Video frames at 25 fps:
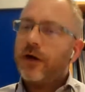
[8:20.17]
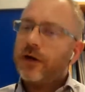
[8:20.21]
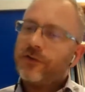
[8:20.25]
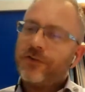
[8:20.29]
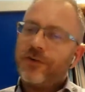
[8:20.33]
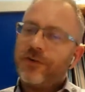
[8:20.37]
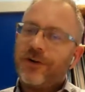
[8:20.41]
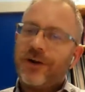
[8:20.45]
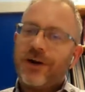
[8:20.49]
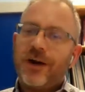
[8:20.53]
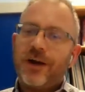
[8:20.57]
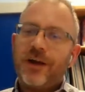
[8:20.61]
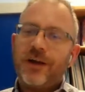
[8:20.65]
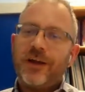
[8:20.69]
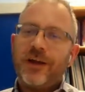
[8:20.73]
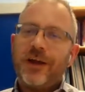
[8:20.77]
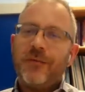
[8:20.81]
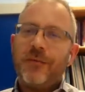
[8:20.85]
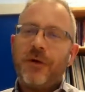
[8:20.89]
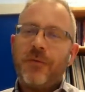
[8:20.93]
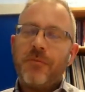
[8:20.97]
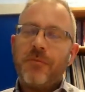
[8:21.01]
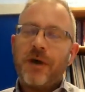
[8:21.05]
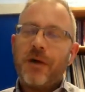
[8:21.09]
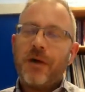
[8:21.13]
That's right. Yeah, my
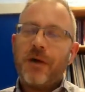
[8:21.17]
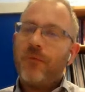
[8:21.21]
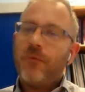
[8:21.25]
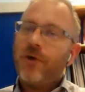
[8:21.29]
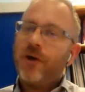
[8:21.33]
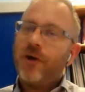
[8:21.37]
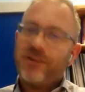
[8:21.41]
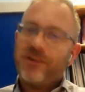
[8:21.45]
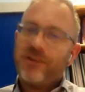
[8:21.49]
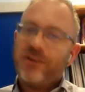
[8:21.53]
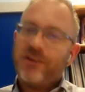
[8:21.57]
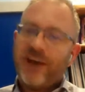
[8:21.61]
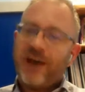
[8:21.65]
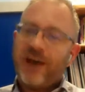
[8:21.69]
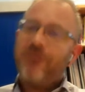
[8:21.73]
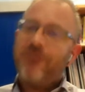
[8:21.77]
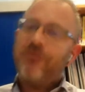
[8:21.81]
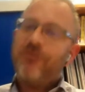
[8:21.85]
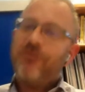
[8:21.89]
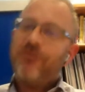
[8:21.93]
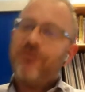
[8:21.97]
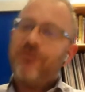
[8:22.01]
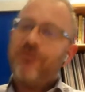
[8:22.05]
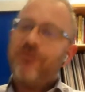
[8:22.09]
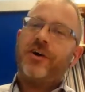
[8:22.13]
mum worked it out for
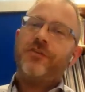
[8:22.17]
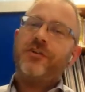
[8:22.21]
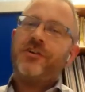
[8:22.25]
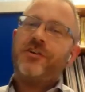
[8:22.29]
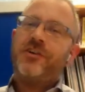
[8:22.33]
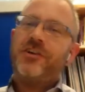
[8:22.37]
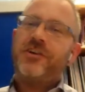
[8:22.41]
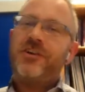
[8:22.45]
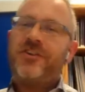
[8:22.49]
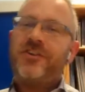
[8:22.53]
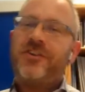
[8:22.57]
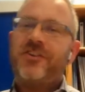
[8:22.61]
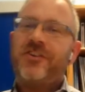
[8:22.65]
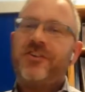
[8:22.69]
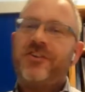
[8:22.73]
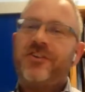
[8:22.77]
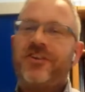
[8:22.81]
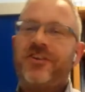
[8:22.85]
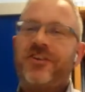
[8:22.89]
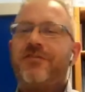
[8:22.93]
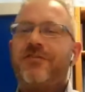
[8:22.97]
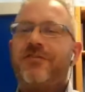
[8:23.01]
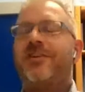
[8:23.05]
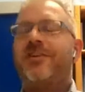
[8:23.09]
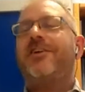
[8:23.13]
herself, and she's
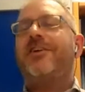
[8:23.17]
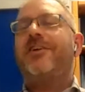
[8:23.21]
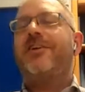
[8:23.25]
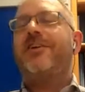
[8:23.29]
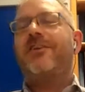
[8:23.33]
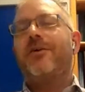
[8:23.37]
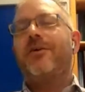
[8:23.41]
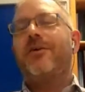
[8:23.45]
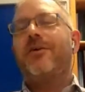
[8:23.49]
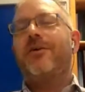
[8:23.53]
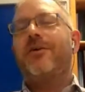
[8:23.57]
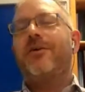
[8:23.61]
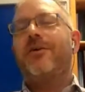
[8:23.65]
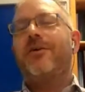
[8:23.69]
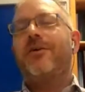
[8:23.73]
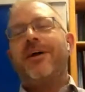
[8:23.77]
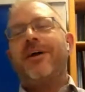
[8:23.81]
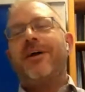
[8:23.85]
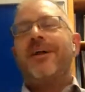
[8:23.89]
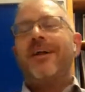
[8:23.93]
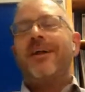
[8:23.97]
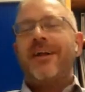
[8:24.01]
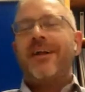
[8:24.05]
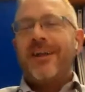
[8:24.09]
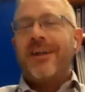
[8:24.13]
70, so
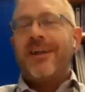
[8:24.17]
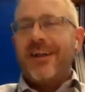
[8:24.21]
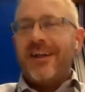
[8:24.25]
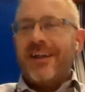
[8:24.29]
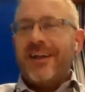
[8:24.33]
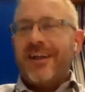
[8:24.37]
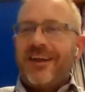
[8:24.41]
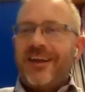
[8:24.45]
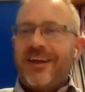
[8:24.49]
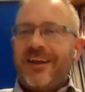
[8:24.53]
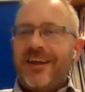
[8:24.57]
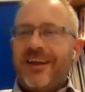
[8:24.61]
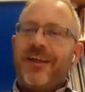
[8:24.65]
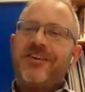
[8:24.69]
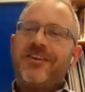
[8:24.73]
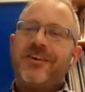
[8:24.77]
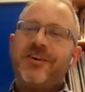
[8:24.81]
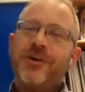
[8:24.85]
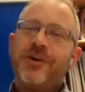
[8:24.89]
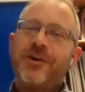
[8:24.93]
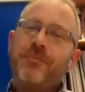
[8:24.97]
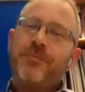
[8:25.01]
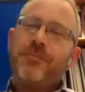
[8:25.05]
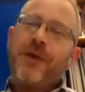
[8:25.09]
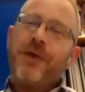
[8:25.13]
you know, that's a
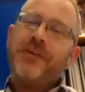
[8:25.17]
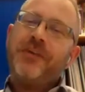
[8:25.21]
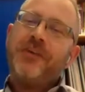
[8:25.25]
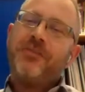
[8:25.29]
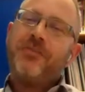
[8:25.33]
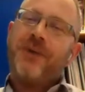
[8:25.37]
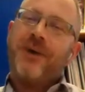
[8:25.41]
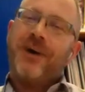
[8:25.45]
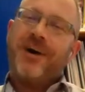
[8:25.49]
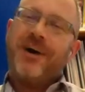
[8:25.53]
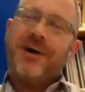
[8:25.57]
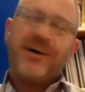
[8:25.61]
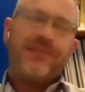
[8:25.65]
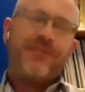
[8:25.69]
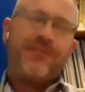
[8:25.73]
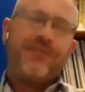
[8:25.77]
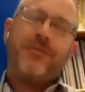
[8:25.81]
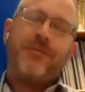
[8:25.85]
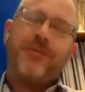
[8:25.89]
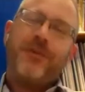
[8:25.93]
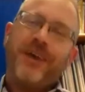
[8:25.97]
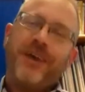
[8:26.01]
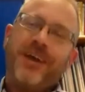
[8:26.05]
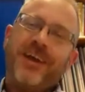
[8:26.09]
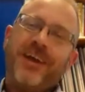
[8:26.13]
good benchmark for
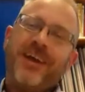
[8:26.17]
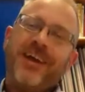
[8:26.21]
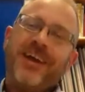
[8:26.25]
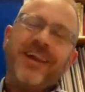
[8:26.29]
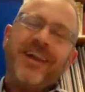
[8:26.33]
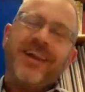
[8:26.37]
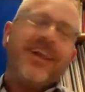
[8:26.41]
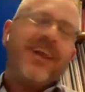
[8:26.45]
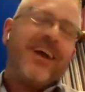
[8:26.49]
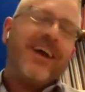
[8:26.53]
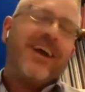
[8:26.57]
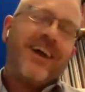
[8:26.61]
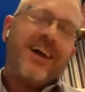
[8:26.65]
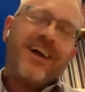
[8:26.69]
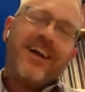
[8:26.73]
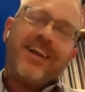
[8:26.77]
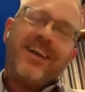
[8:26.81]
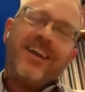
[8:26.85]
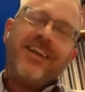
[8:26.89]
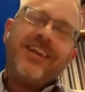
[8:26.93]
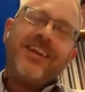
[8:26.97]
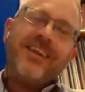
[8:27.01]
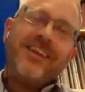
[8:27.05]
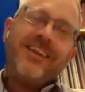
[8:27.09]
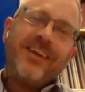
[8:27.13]
me.
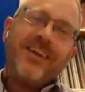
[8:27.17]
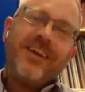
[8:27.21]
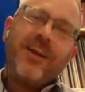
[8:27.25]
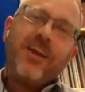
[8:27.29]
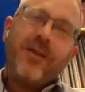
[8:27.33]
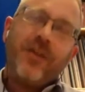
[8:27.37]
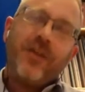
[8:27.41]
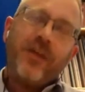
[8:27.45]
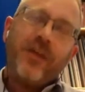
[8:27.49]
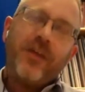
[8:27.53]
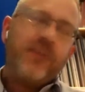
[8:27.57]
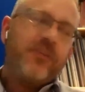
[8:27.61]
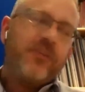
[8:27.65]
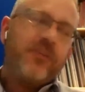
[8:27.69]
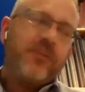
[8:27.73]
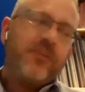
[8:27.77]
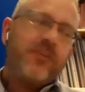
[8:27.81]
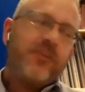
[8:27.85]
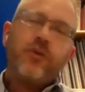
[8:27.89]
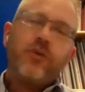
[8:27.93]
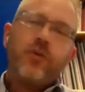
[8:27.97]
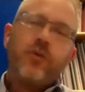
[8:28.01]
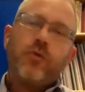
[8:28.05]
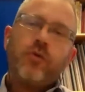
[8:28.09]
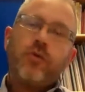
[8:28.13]
And you know,
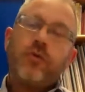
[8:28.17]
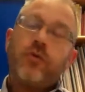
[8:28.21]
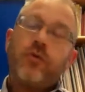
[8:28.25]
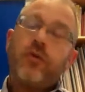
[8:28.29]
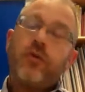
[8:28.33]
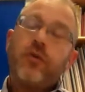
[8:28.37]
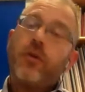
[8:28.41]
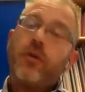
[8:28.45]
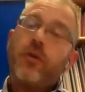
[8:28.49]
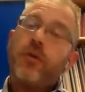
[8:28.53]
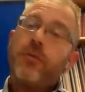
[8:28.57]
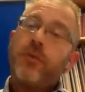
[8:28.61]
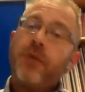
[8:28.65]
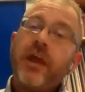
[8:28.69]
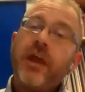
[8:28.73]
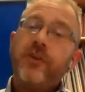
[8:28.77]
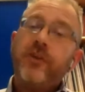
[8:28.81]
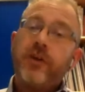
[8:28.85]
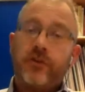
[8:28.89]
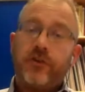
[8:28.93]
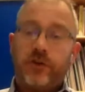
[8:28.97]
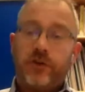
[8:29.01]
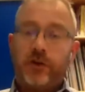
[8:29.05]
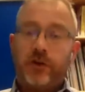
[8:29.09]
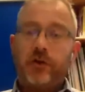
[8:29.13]
these tools have got to be
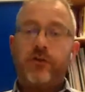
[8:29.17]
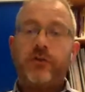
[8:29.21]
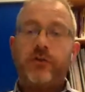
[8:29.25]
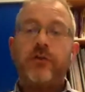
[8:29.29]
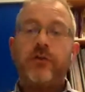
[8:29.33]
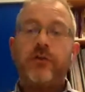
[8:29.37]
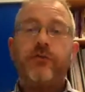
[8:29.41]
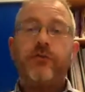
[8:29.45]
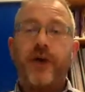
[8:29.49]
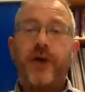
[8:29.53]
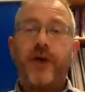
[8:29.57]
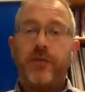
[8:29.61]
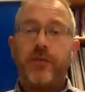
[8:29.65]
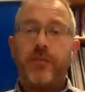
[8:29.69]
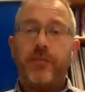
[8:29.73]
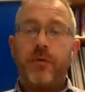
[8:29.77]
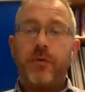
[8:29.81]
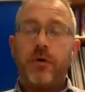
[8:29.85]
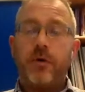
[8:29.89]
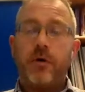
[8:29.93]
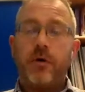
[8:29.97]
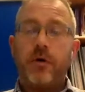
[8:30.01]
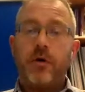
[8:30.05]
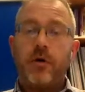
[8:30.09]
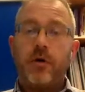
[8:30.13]
easier to use than
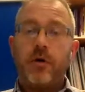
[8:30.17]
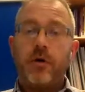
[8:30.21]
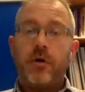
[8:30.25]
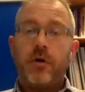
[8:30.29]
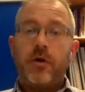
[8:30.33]
Facebook.